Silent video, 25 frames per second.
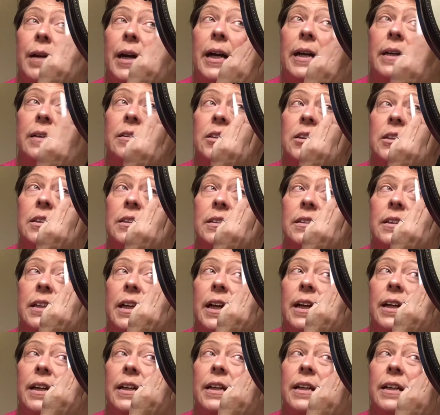I just
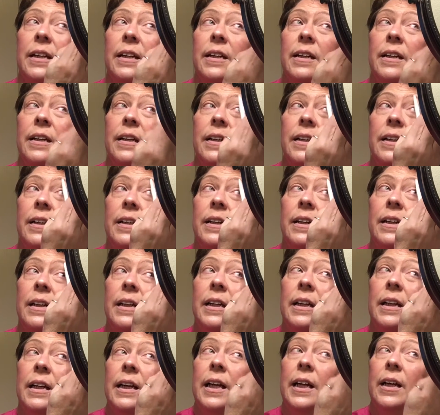kind of
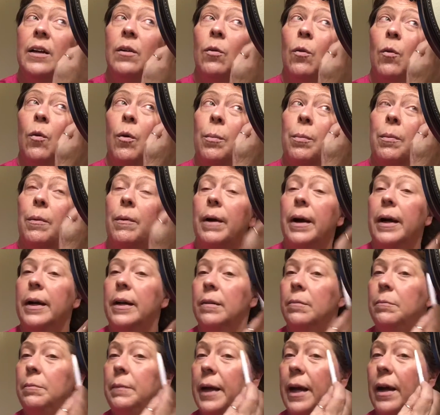incorporate
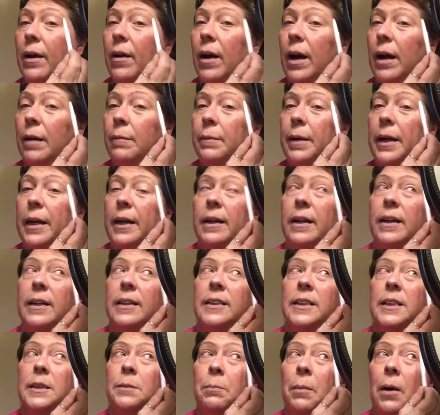them. Now, I'm getting a
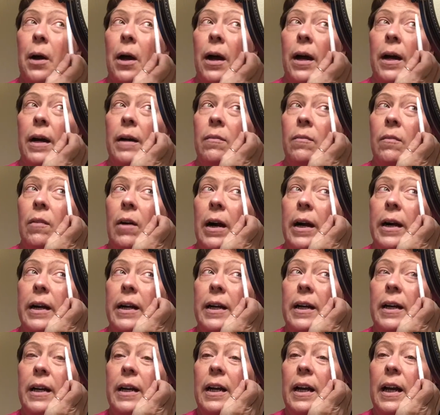spot
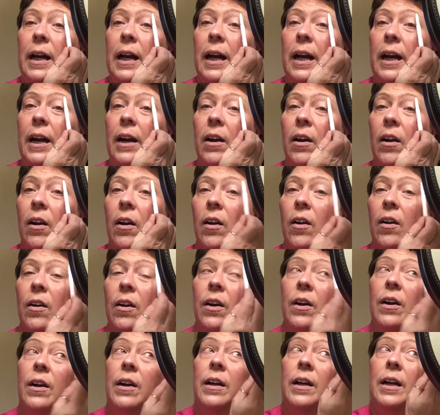right here
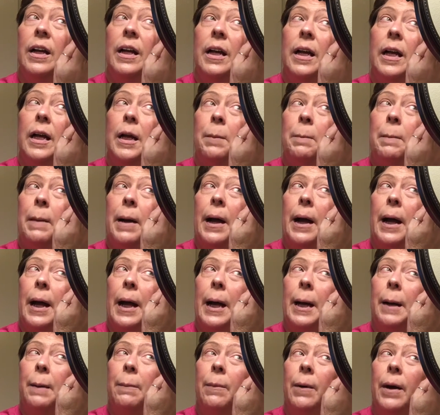in my
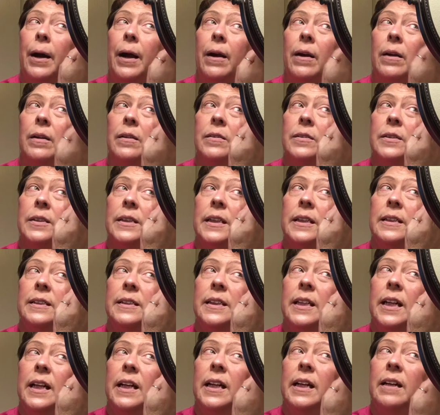eyebrows that's
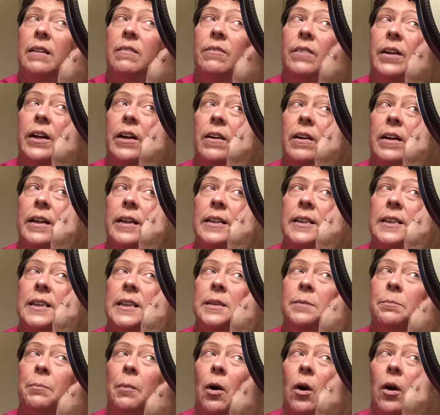getting very
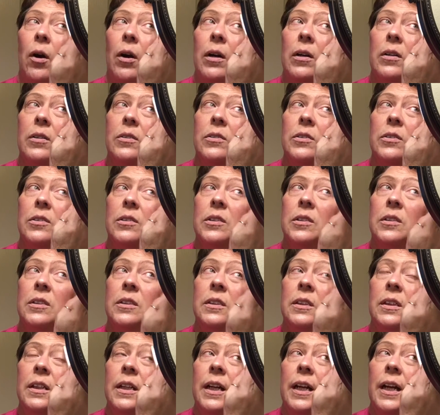sparse,
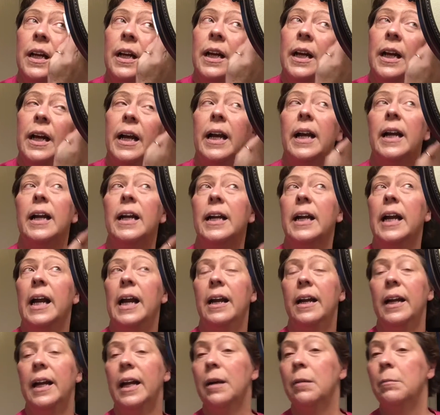and I
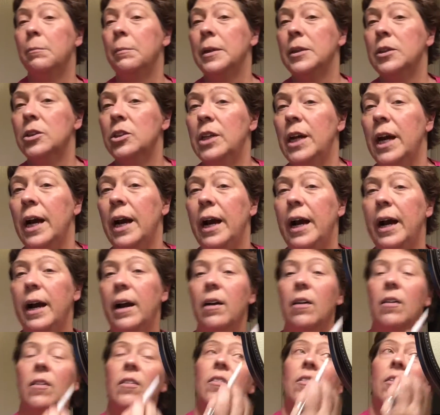can't get much
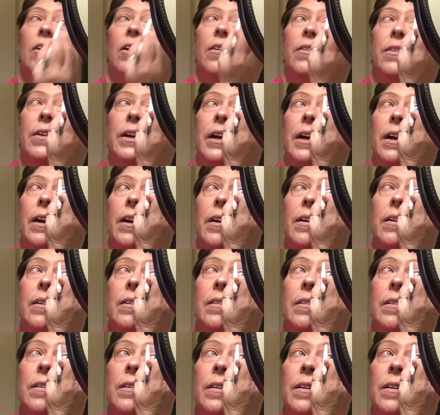hair to grow there.